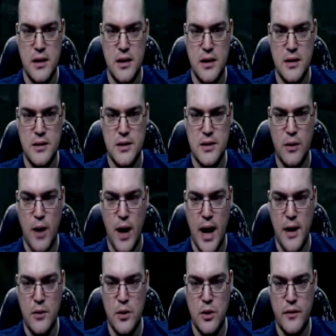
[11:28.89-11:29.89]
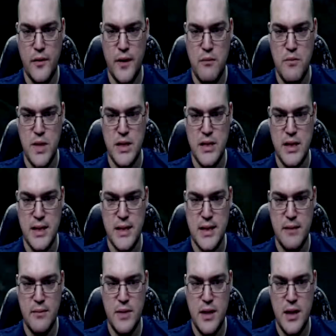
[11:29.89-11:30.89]
So I don't know if I'm missing
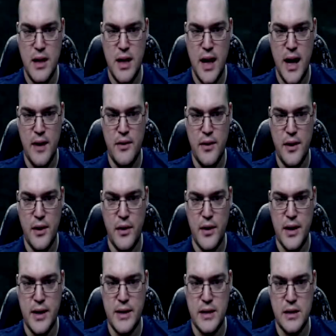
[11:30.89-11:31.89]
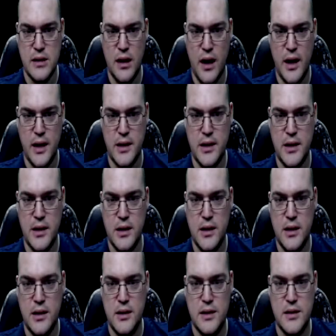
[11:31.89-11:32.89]
something, and there is like
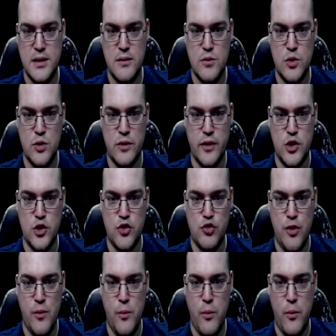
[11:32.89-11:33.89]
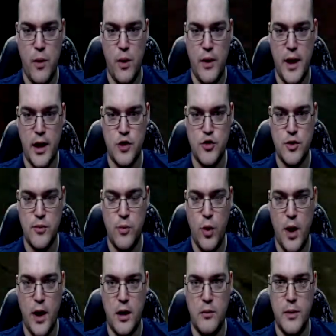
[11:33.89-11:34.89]
some sort of a or not a
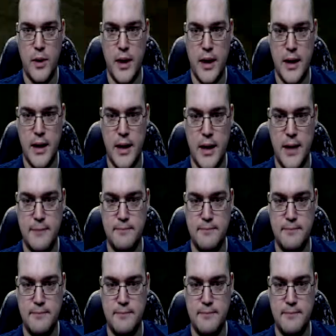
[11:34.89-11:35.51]
tripwire, but a